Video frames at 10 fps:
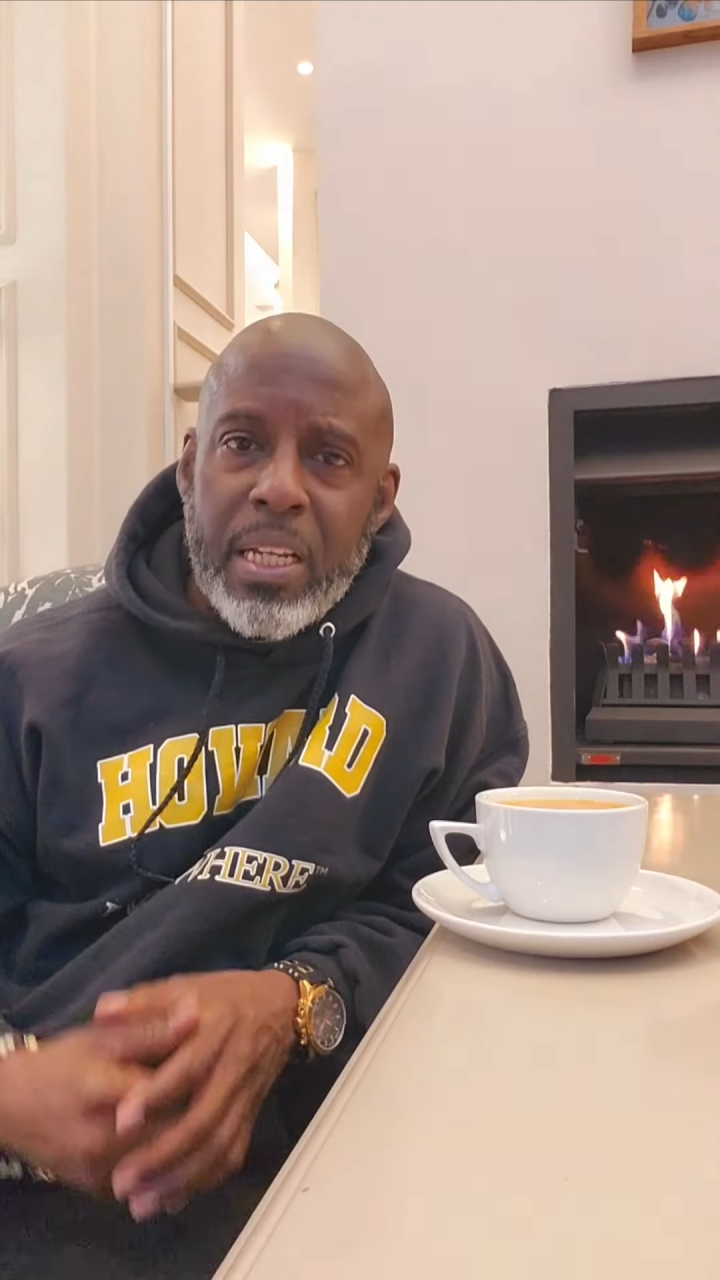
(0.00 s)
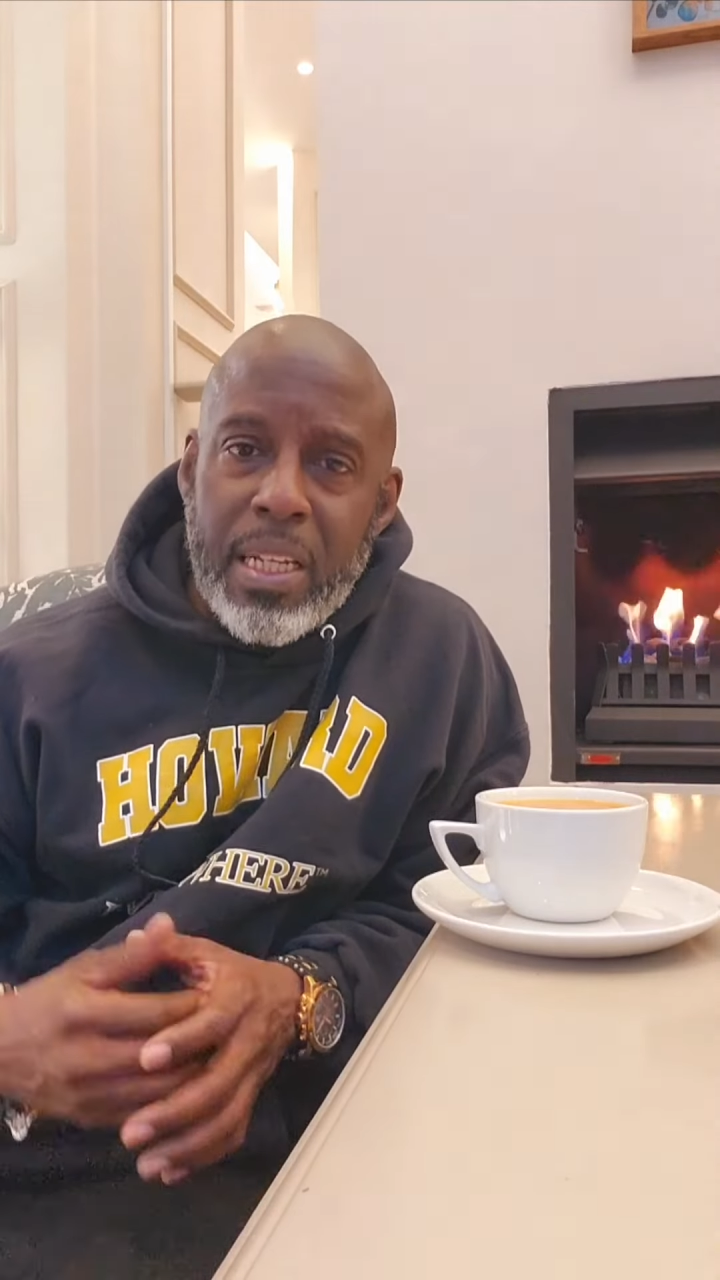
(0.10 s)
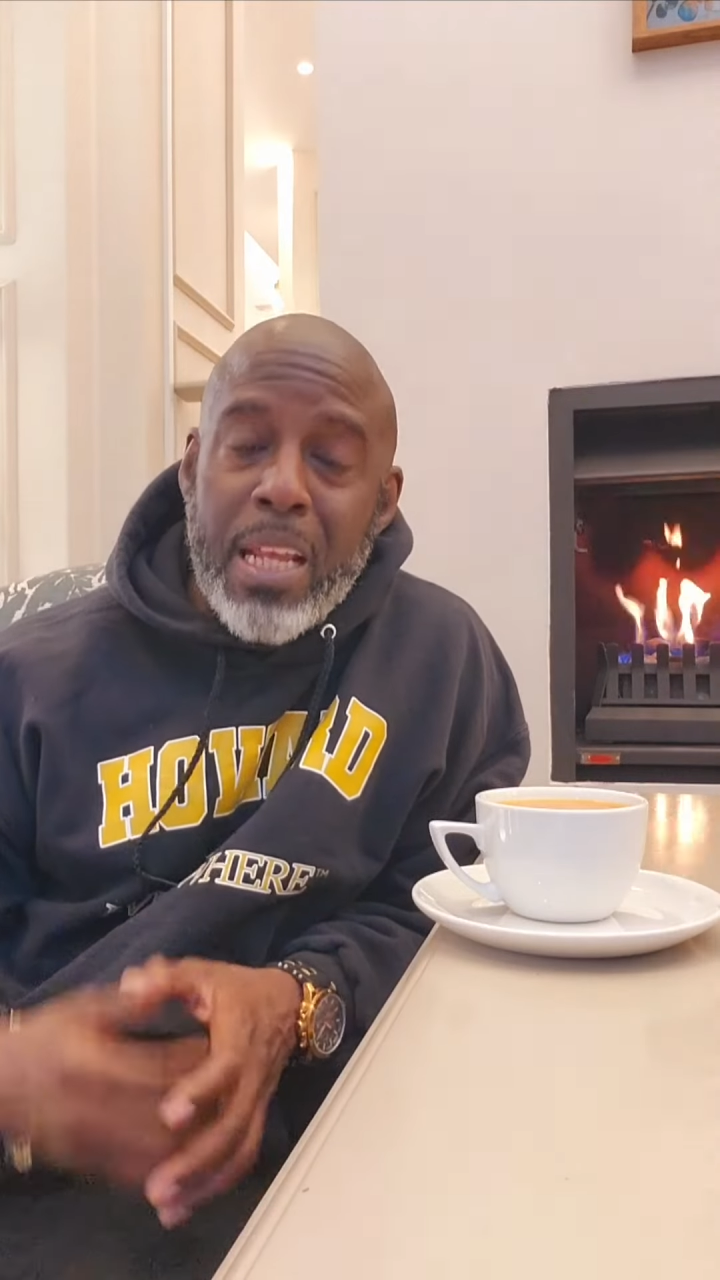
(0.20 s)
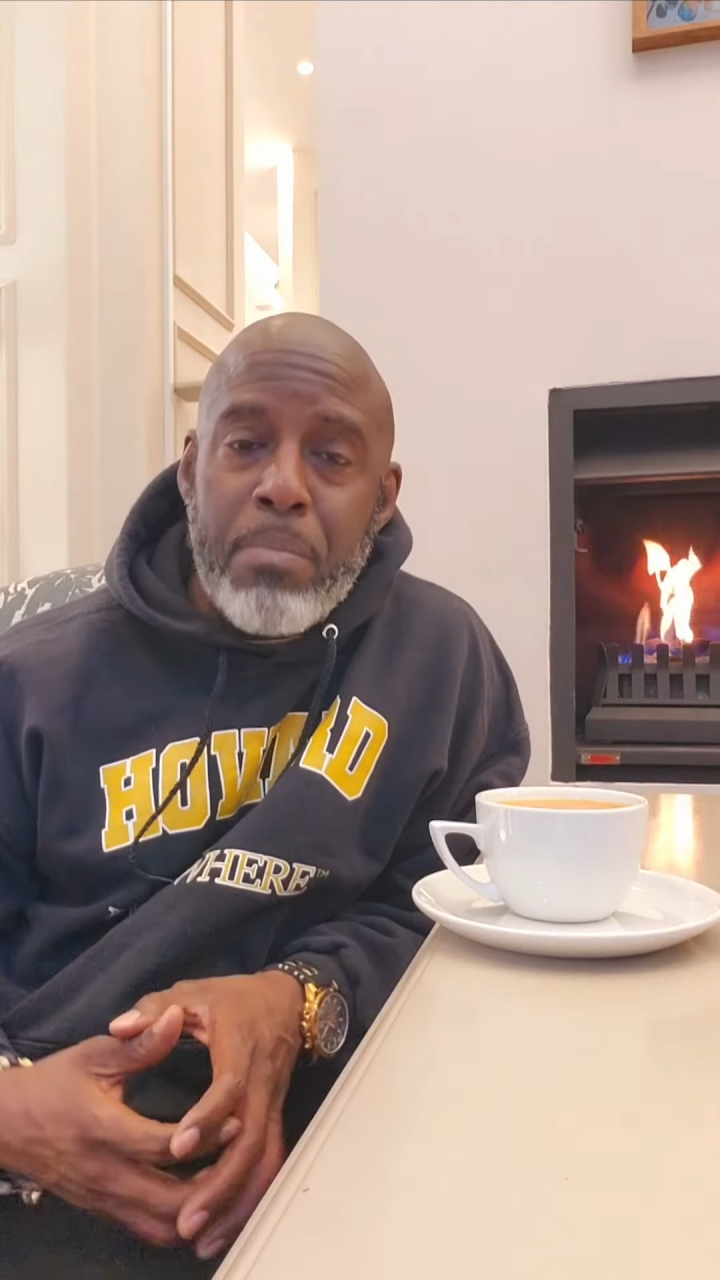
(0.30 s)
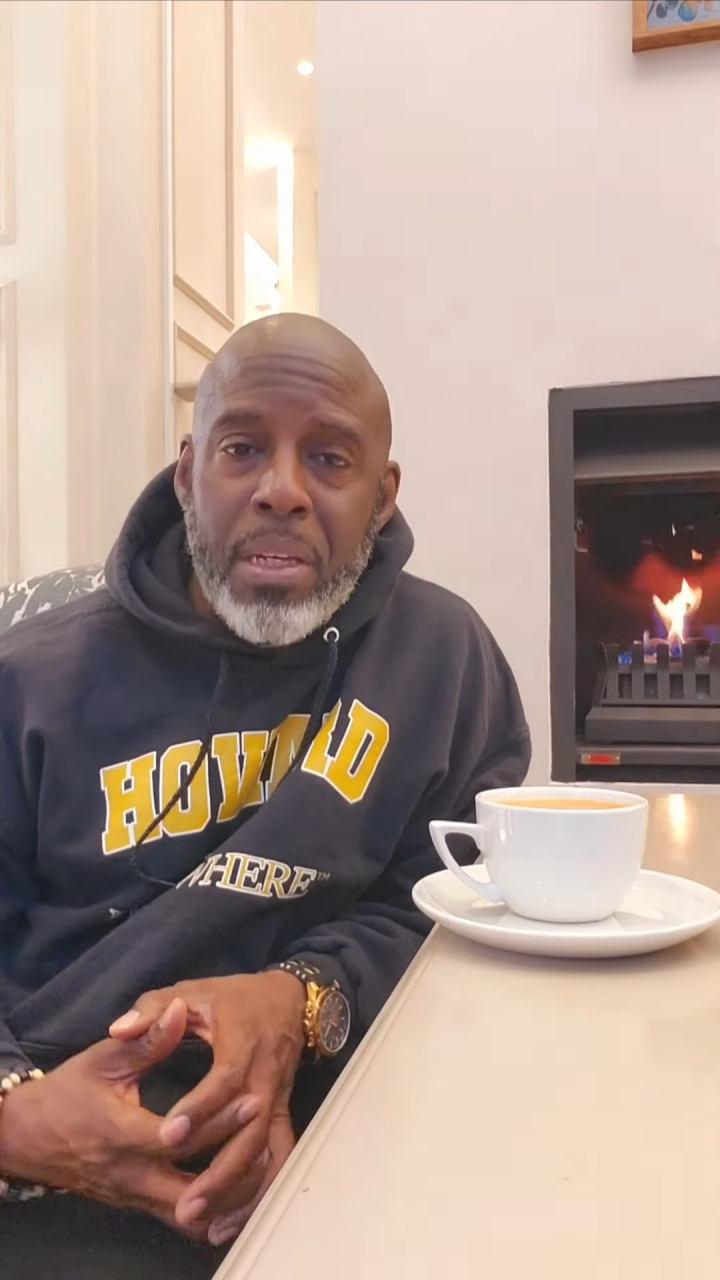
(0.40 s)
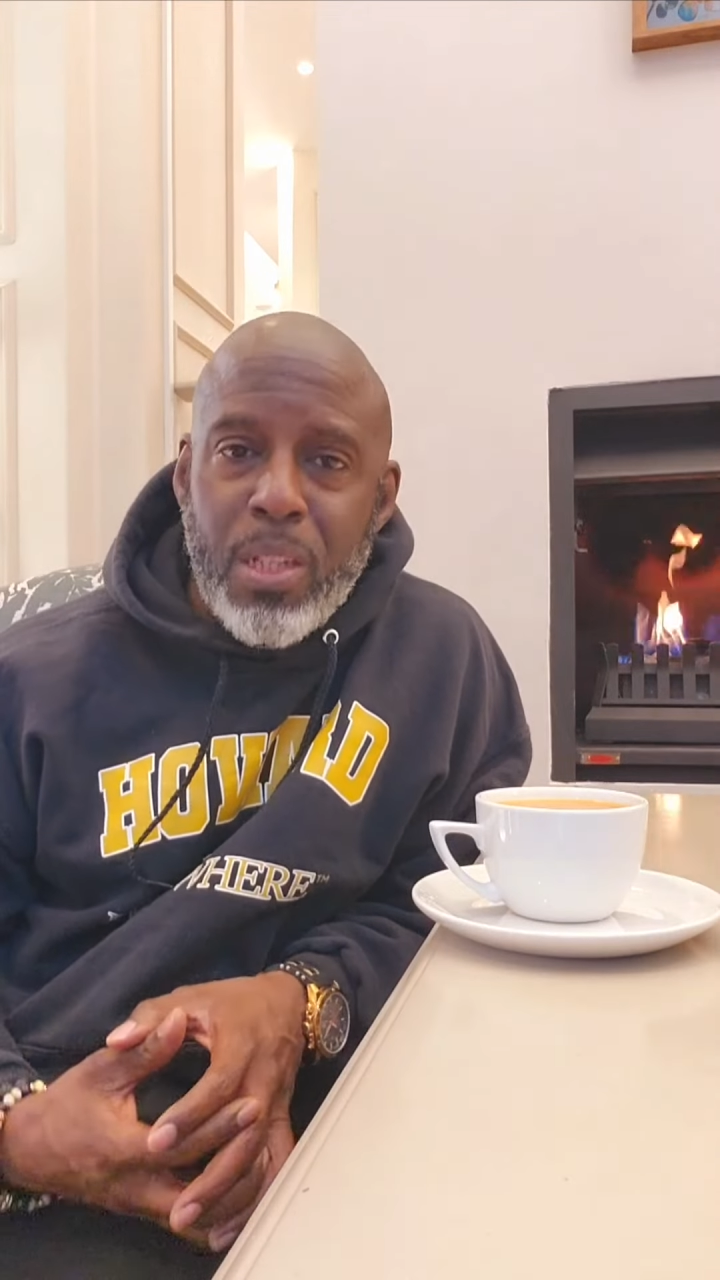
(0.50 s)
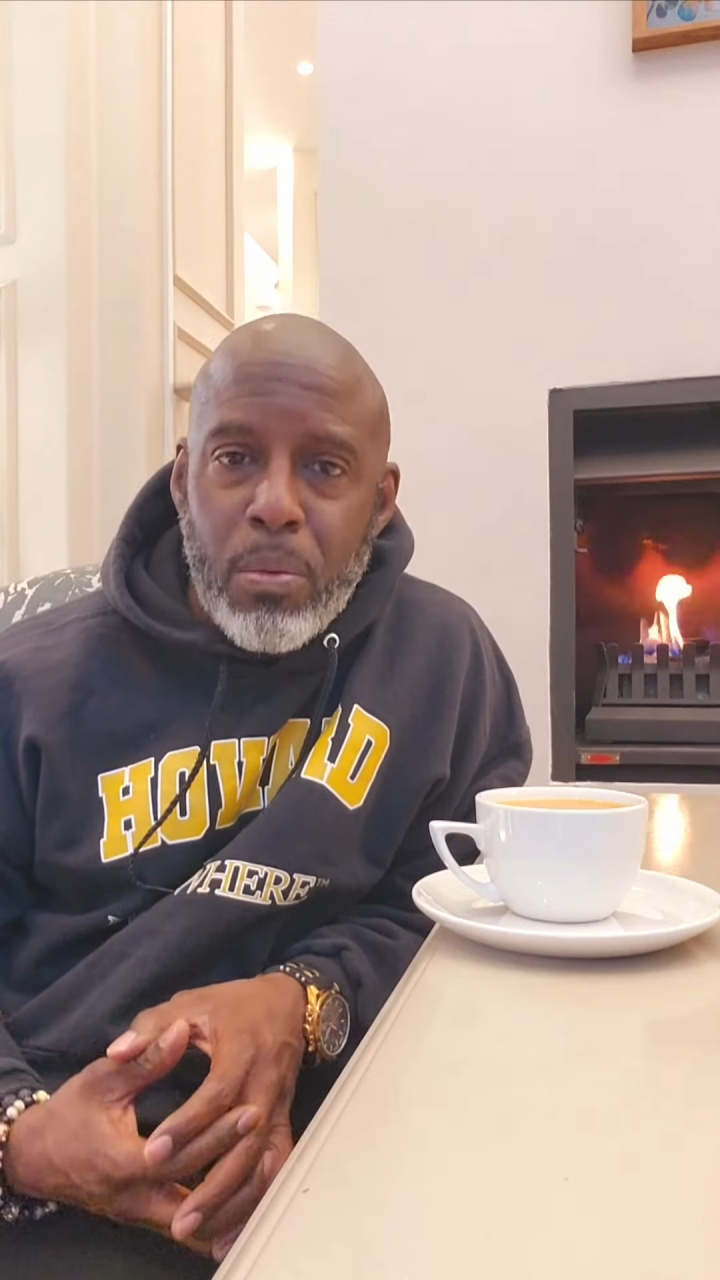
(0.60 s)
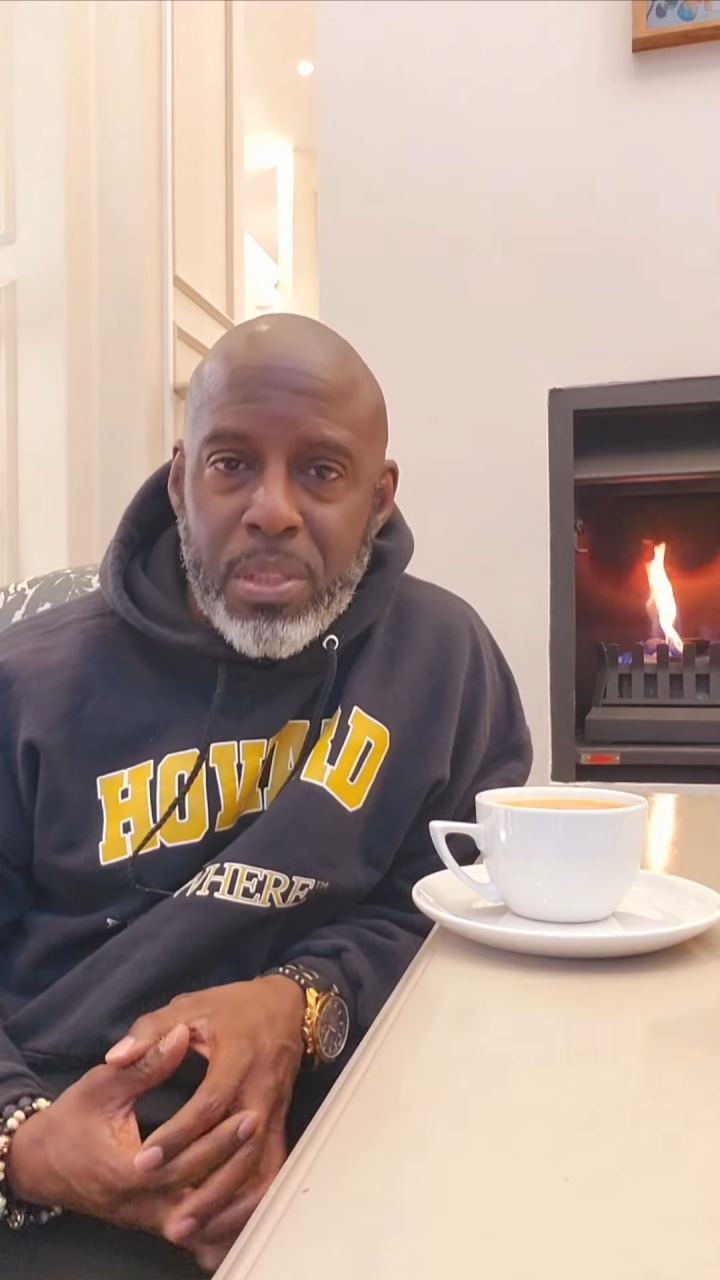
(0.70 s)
let me know